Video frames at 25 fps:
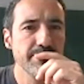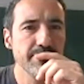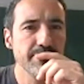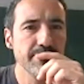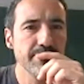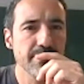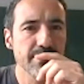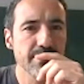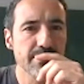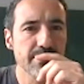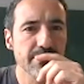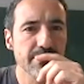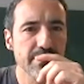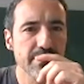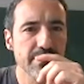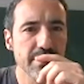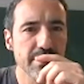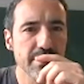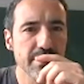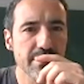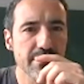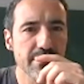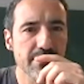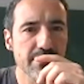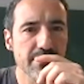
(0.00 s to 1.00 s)
So this
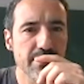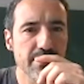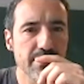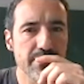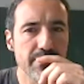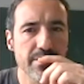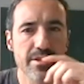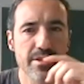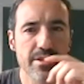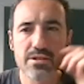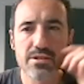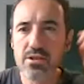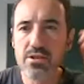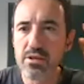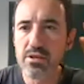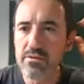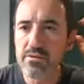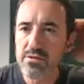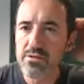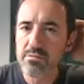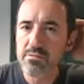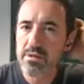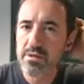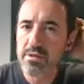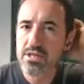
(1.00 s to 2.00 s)
is the definition of
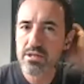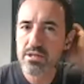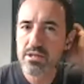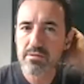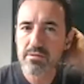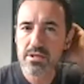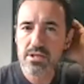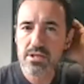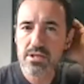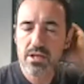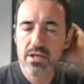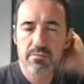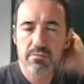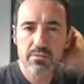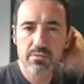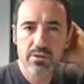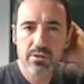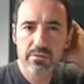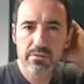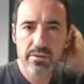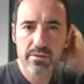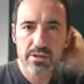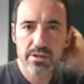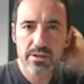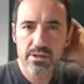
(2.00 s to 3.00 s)
the Benjamini-Schramm
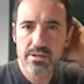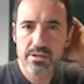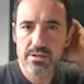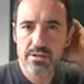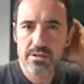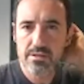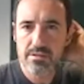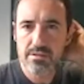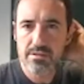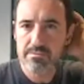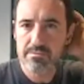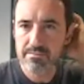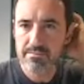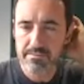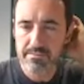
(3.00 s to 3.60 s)
convergence.